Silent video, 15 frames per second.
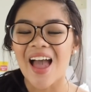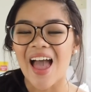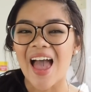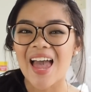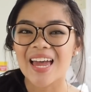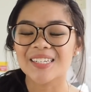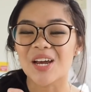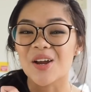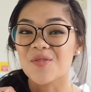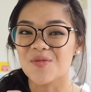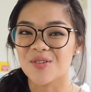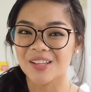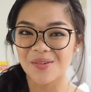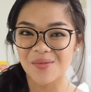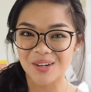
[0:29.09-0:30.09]
And I
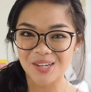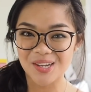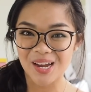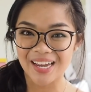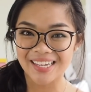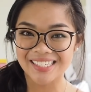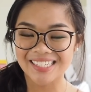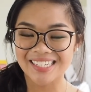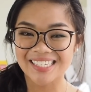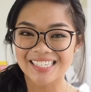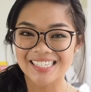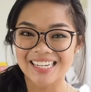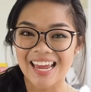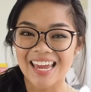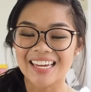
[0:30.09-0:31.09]
really want you guys to
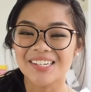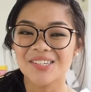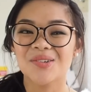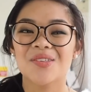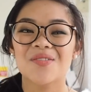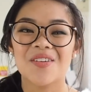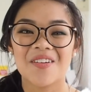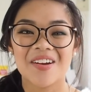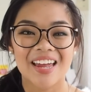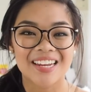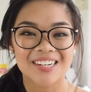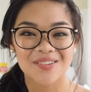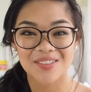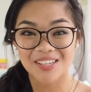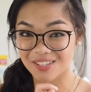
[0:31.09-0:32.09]
stay until the very
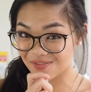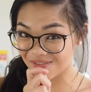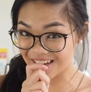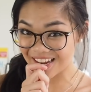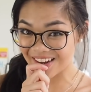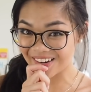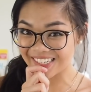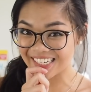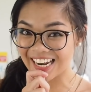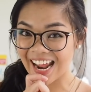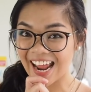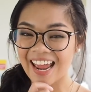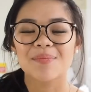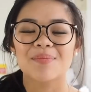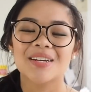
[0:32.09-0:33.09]
end of this video
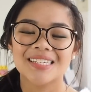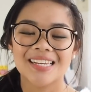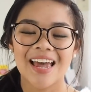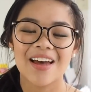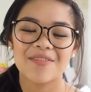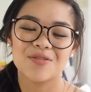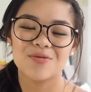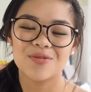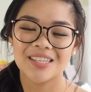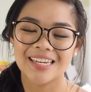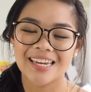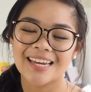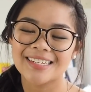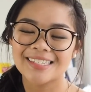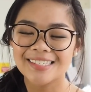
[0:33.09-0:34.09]
today because I have a
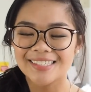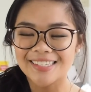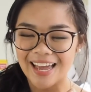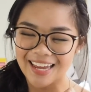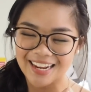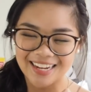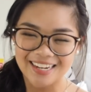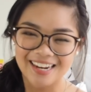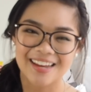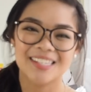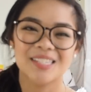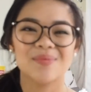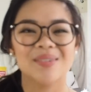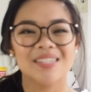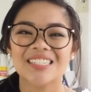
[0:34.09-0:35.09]
really exciting
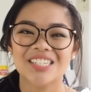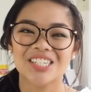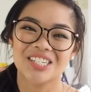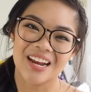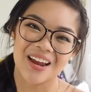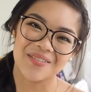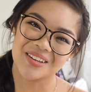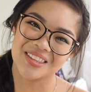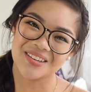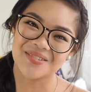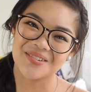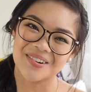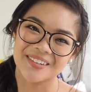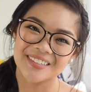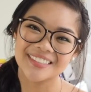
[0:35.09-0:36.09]
announcement to share with you
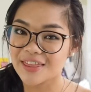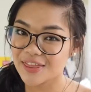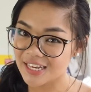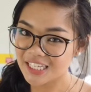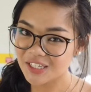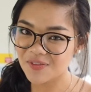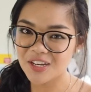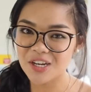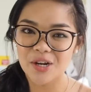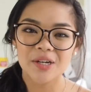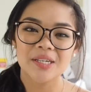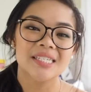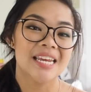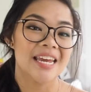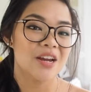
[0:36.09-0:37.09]
all. This
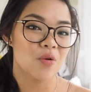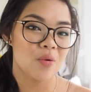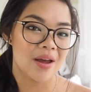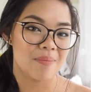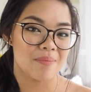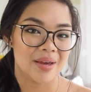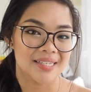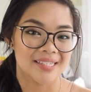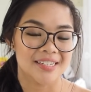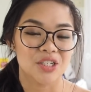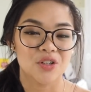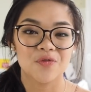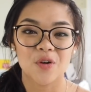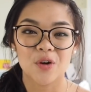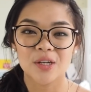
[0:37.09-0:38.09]
video's takeaway
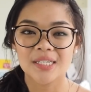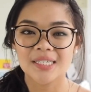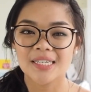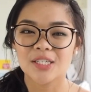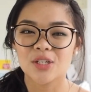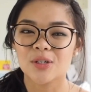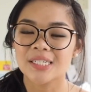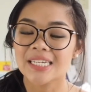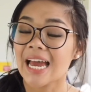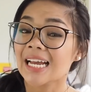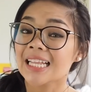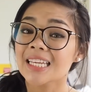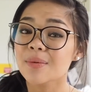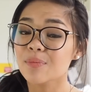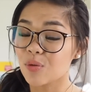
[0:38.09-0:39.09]
message focuses on
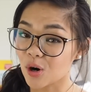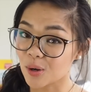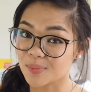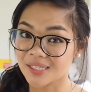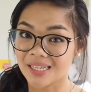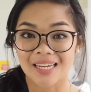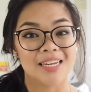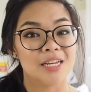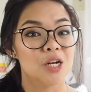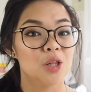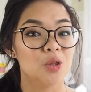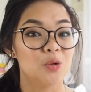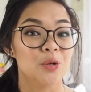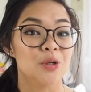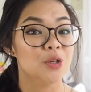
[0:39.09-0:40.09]
tackling prompts that
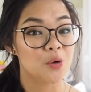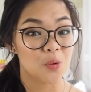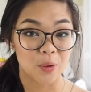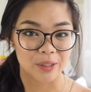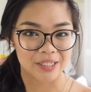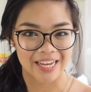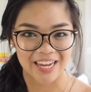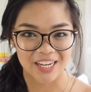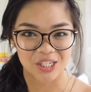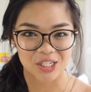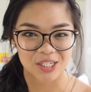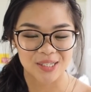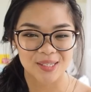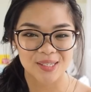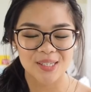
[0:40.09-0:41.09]
include
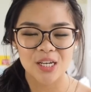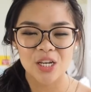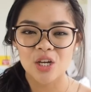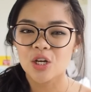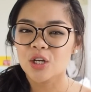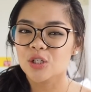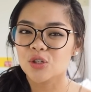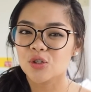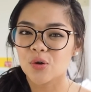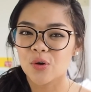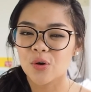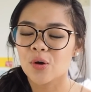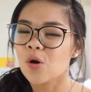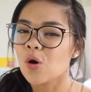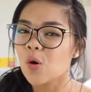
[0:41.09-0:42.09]
quotations.
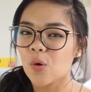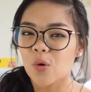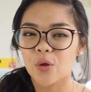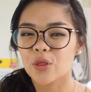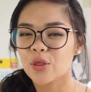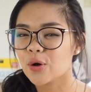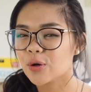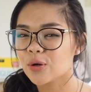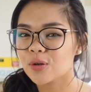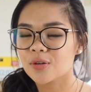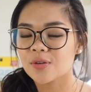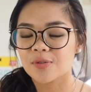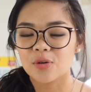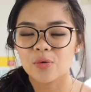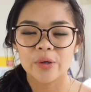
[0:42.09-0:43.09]
So although
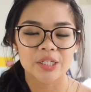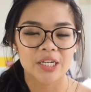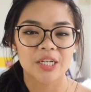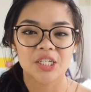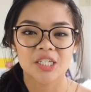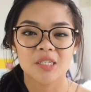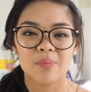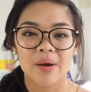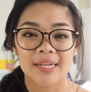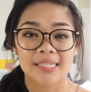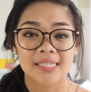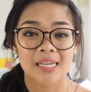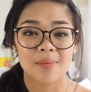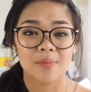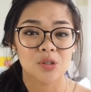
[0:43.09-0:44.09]
quotations might
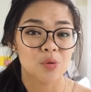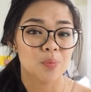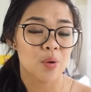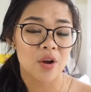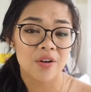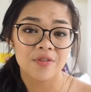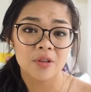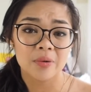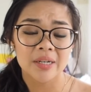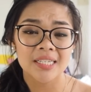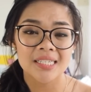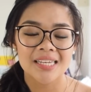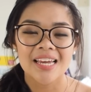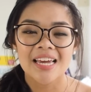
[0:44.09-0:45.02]
seem superfluous,